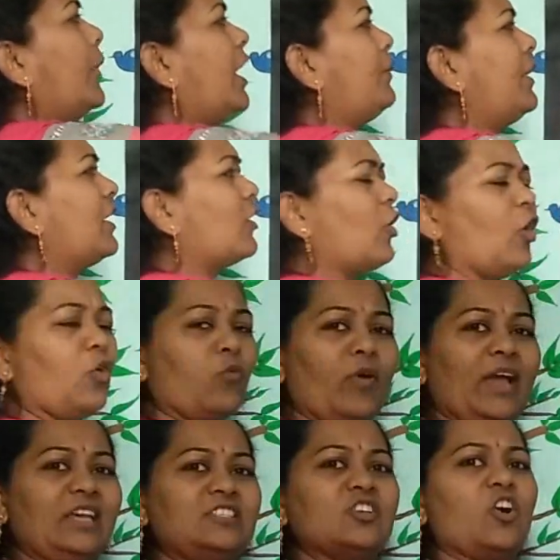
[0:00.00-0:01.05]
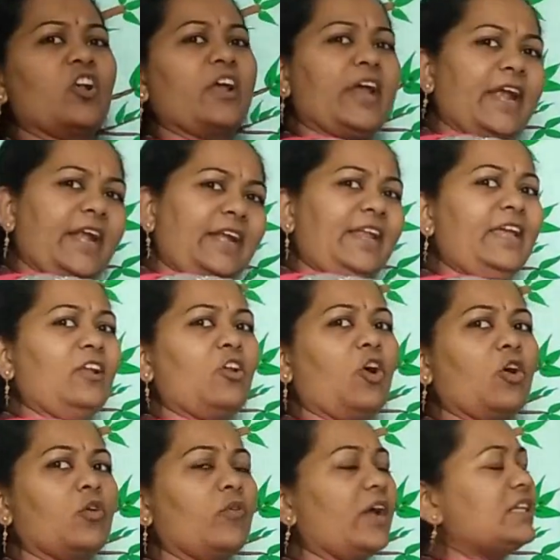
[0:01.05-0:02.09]
clockwise or
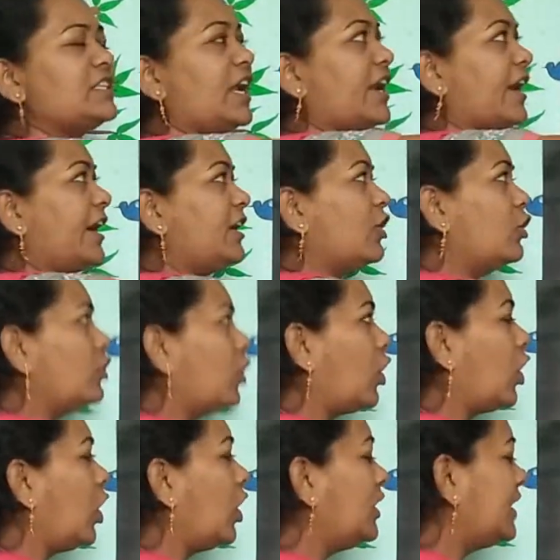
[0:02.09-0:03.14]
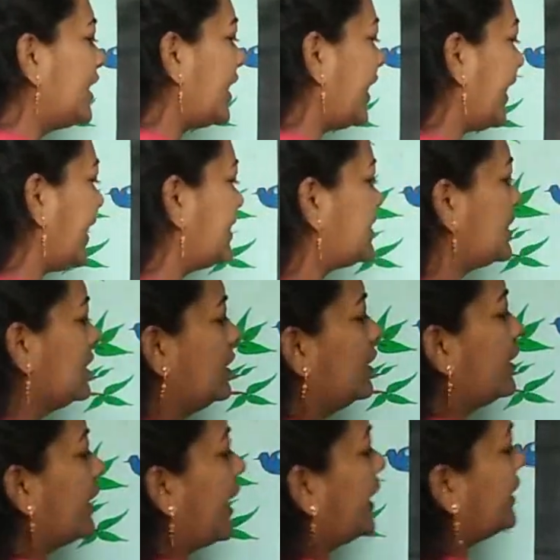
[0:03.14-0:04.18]
anti-clockwise and write down all the rays.
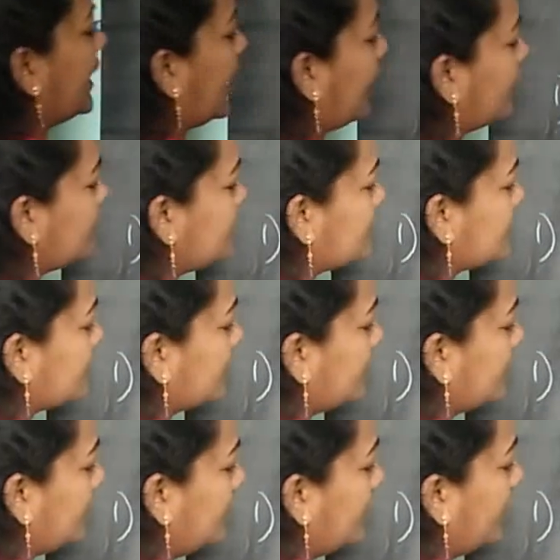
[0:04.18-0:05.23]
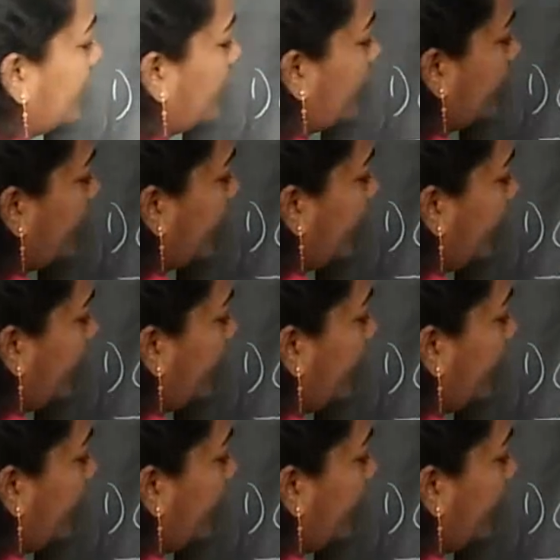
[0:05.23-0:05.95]
Write the answer. Ray,